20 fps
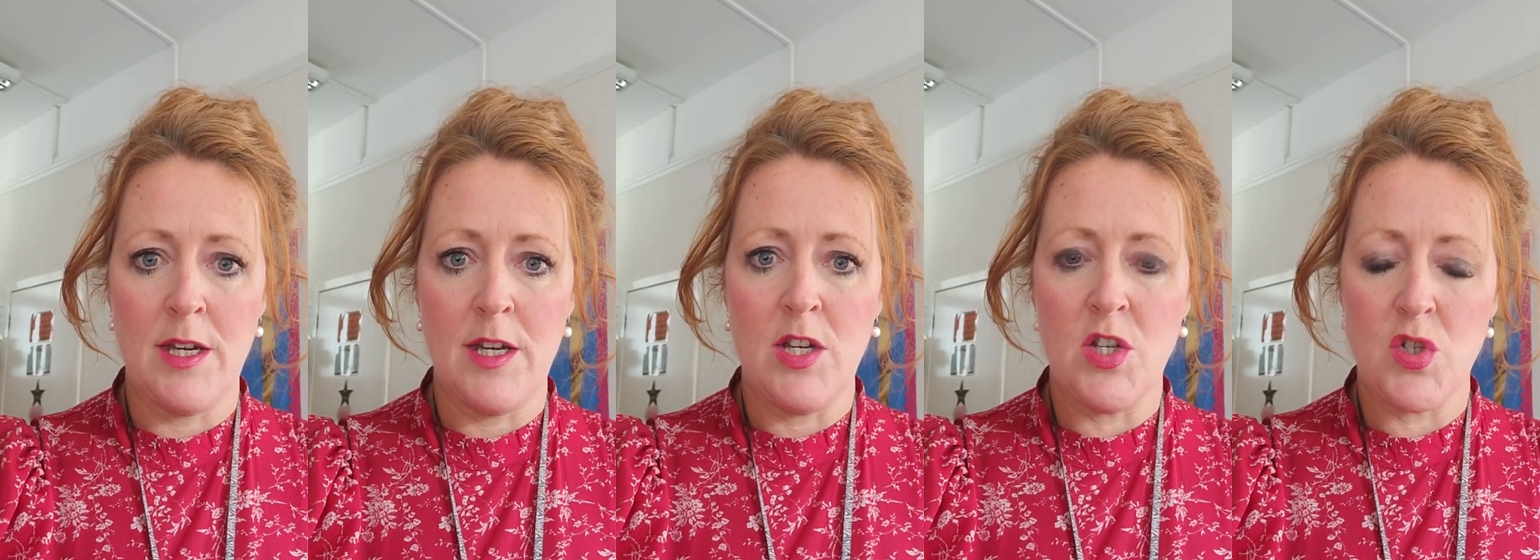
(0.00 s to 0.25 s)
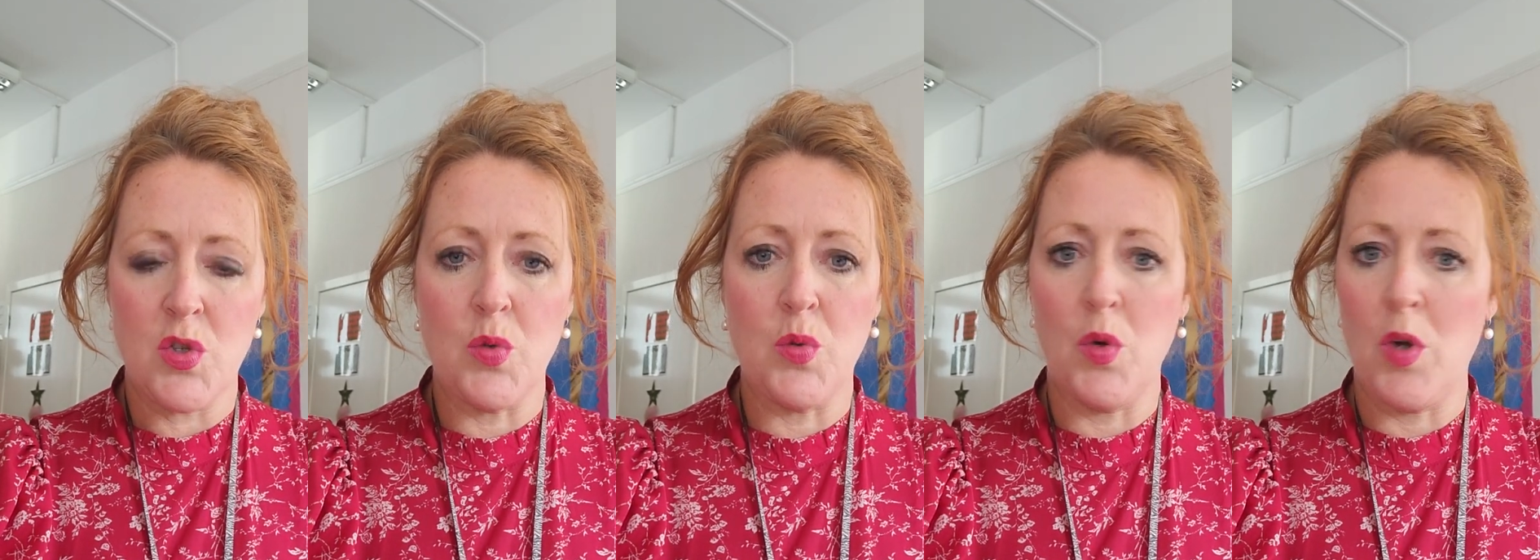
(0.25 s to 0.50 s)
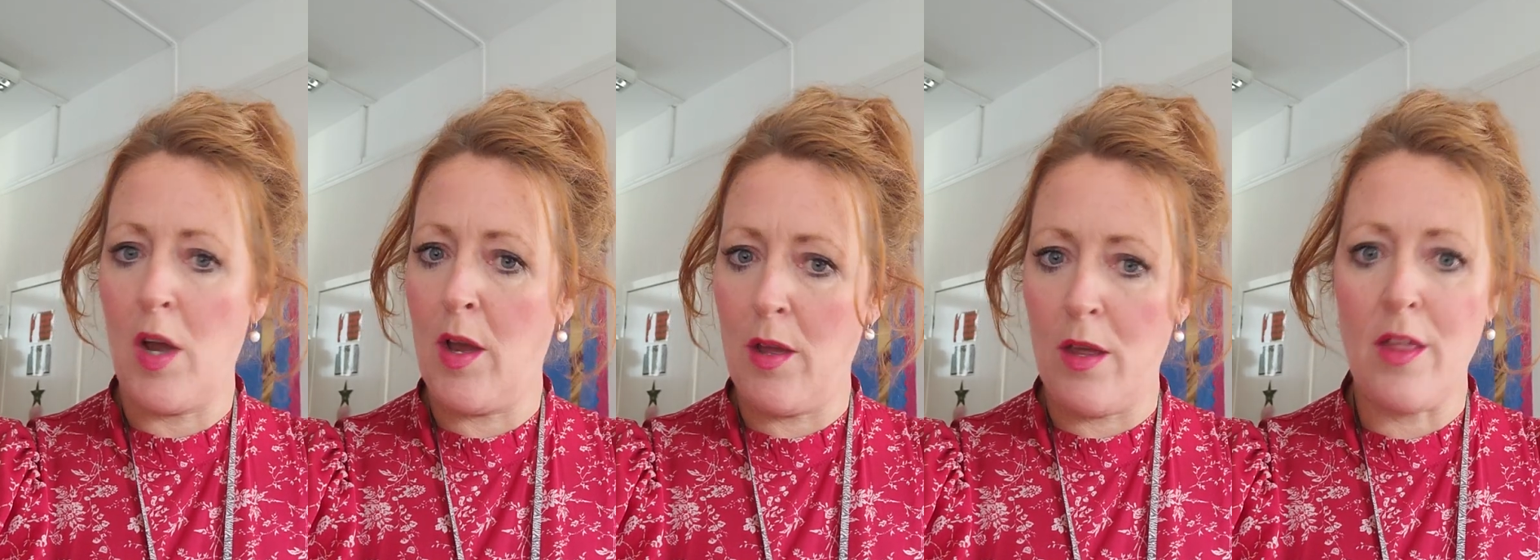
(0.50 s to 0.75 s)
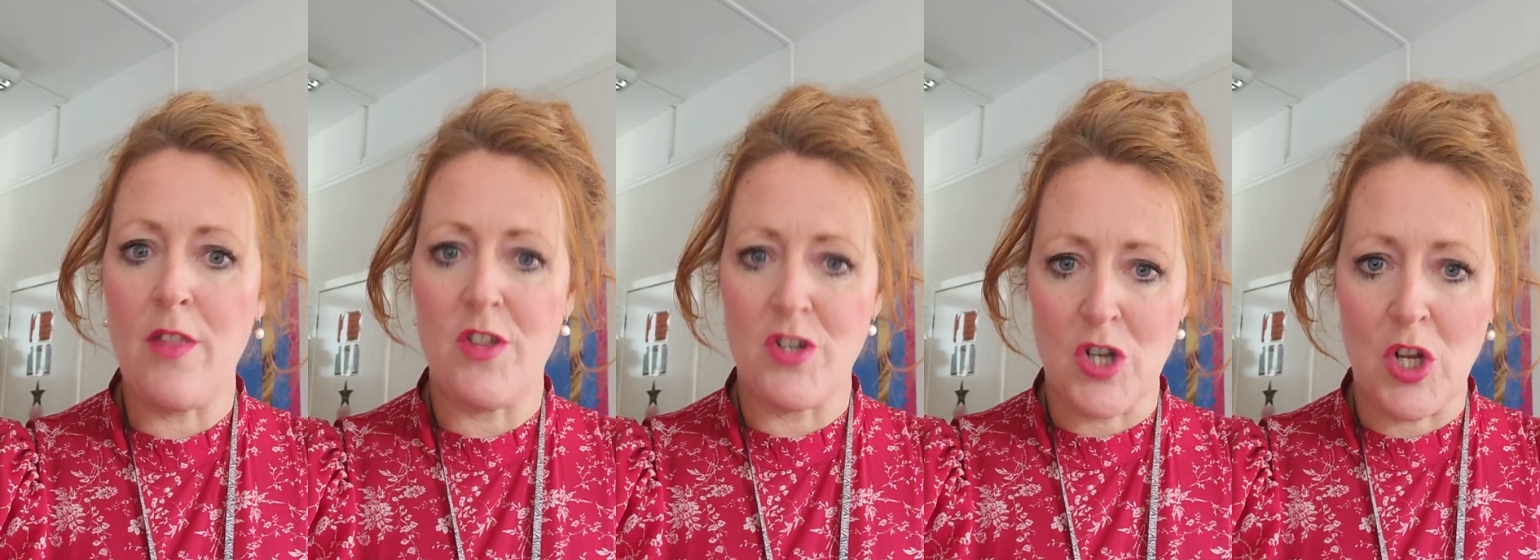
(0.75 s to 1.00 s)
So
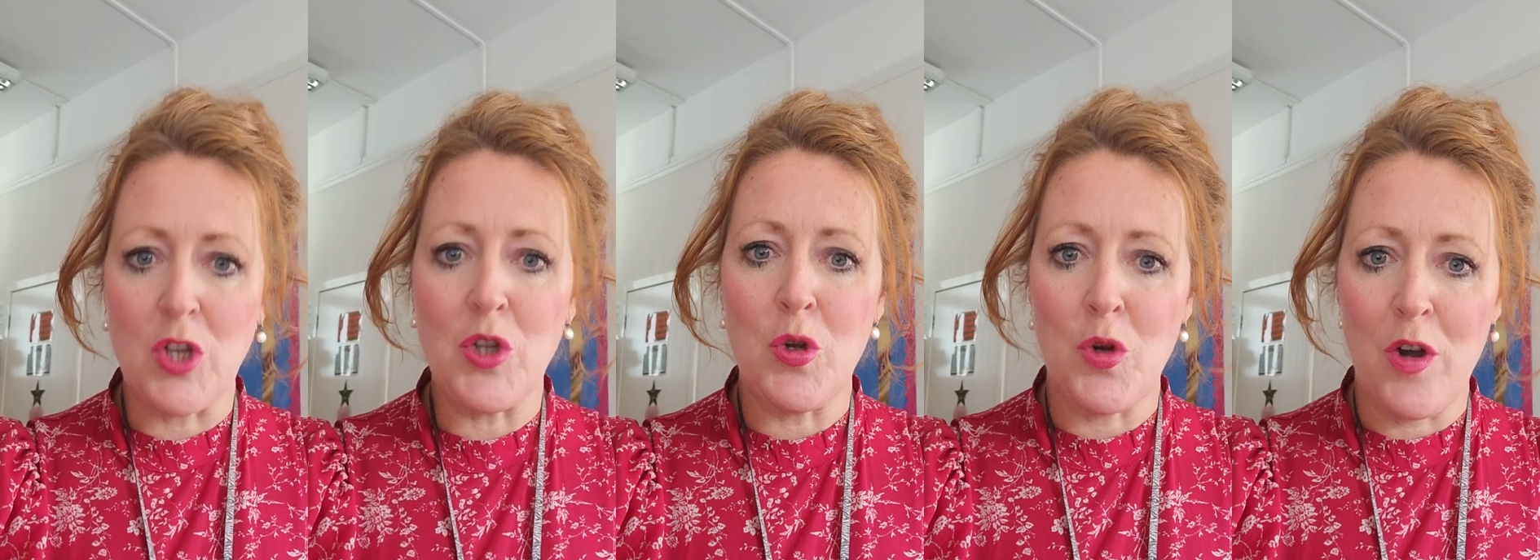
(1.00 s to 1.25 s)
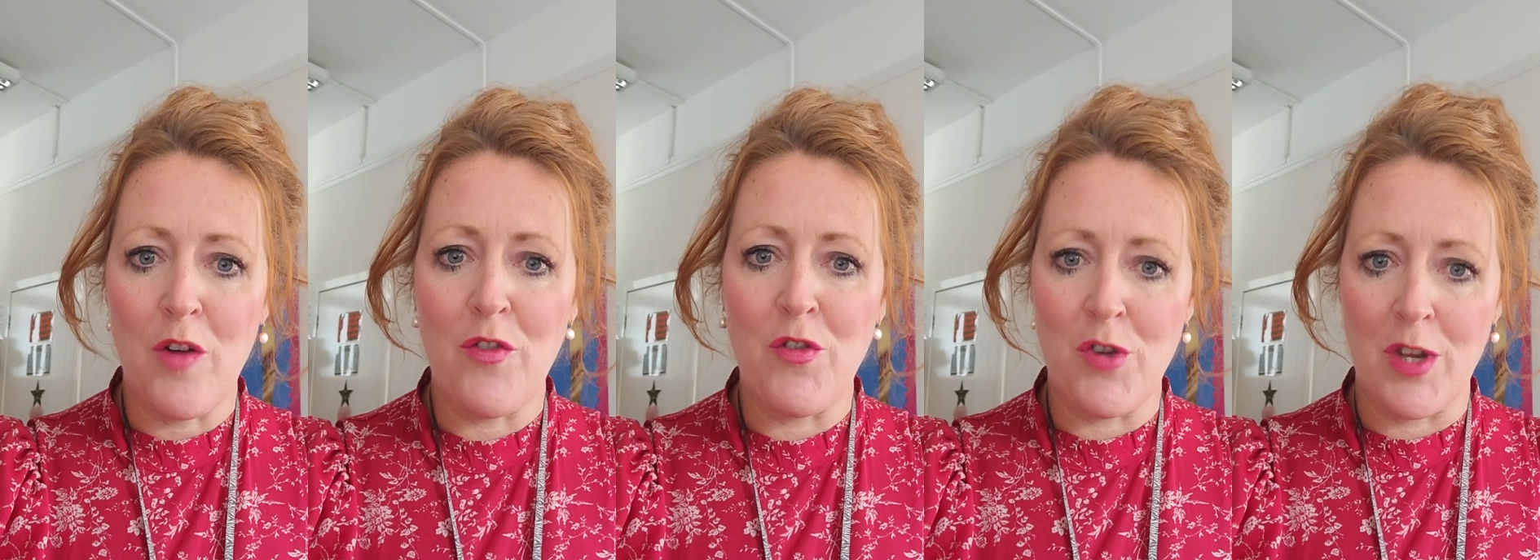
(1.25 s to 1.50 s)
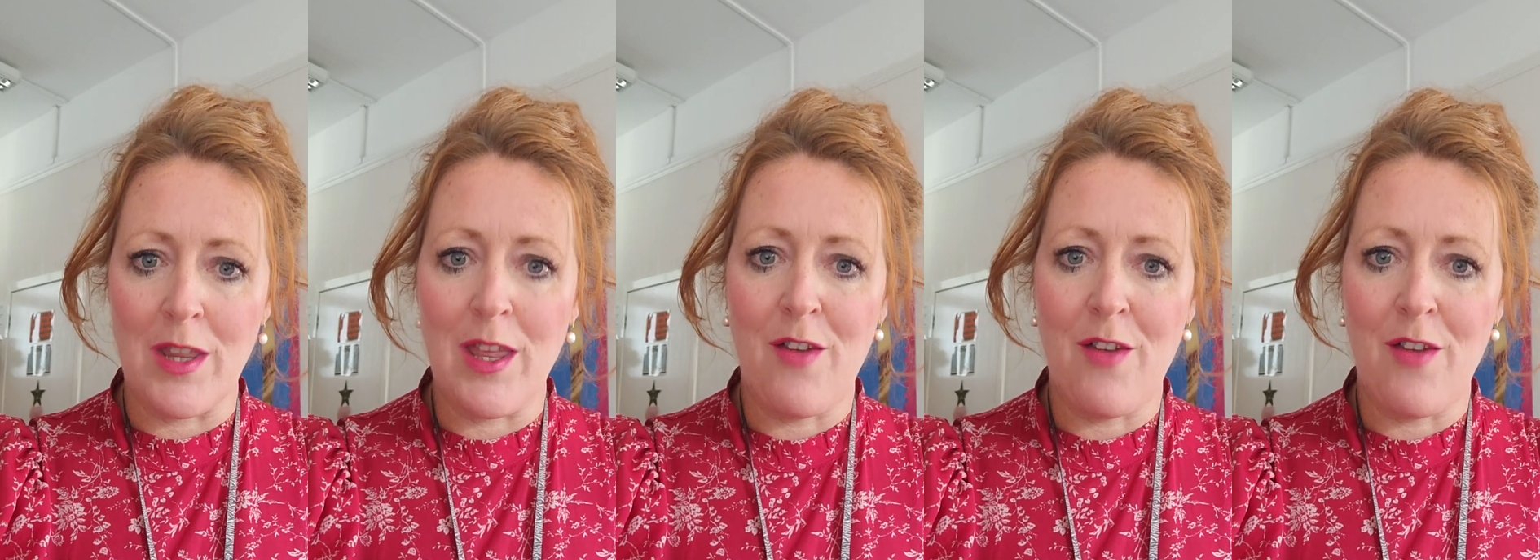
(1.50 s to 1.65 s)
there's a lot of really